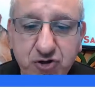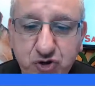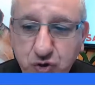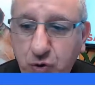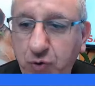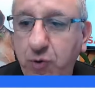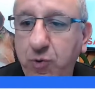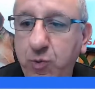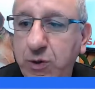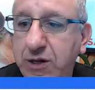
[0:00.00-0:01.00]
show
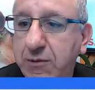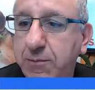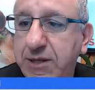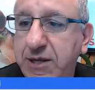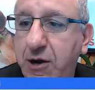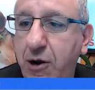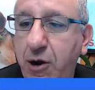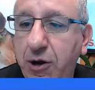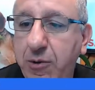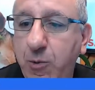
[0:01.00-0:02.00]
will be
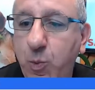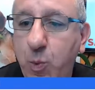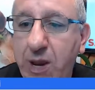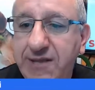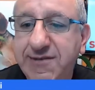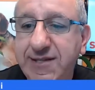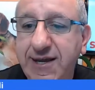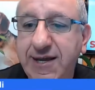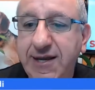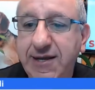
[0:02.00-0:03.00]
on
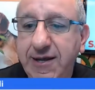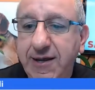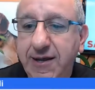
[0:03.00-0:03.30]
Wednesday,